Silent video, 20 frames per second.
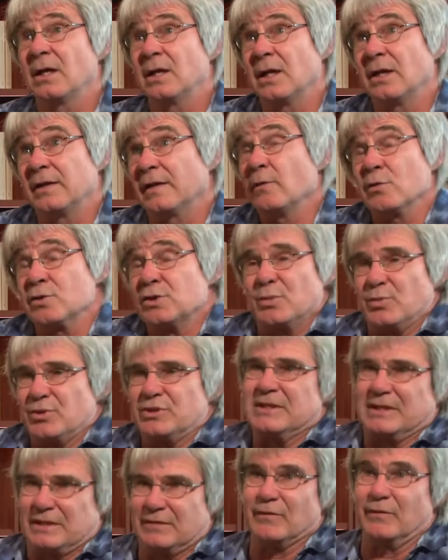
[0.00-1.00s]
They're also
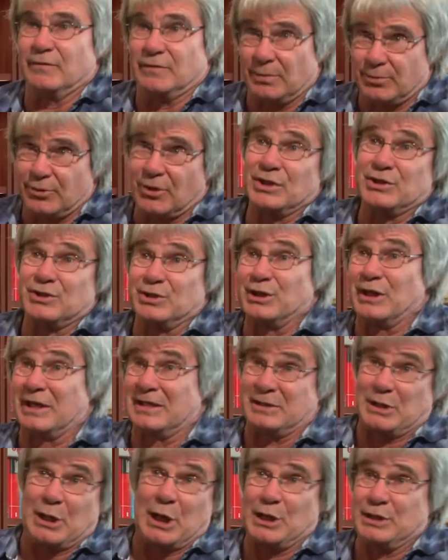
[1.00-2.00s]
predictive of depression,
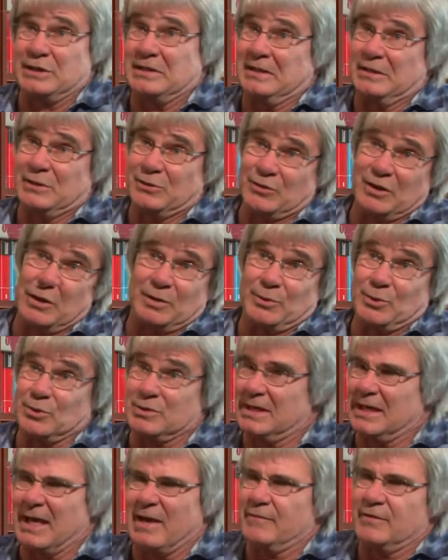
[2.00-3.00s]
anxiety, and drug abuse
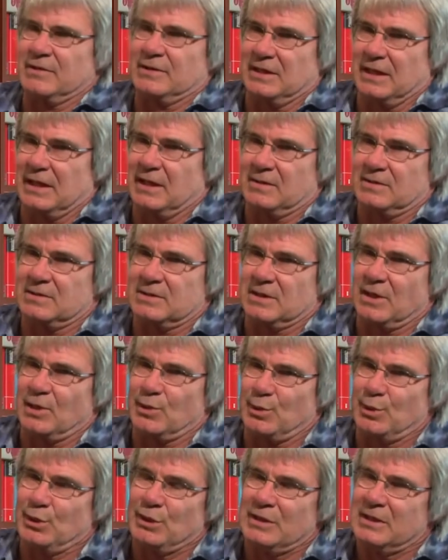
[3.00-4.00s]
and everything else.
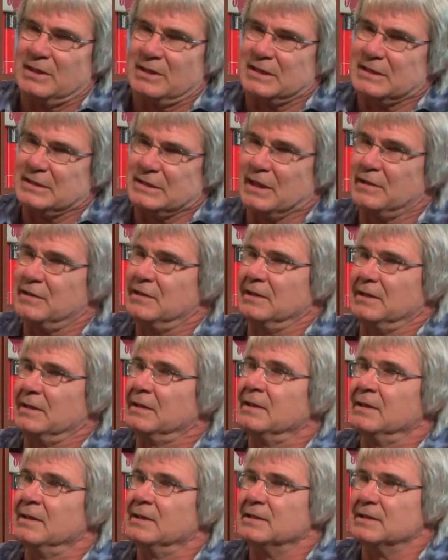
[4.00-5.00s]
So there's nothing
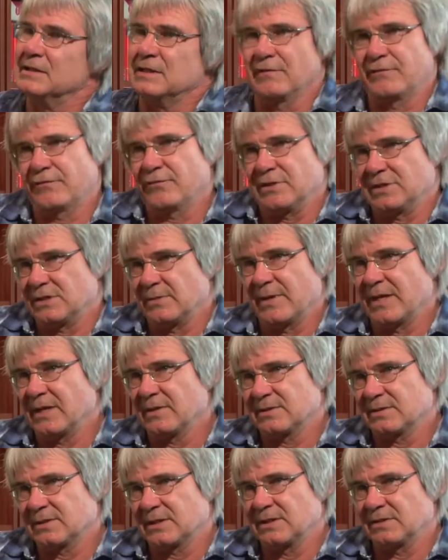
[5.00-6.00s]
different
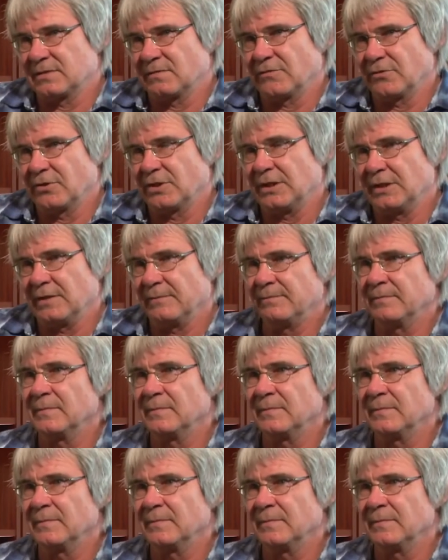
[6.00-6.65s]
about schizophrenia,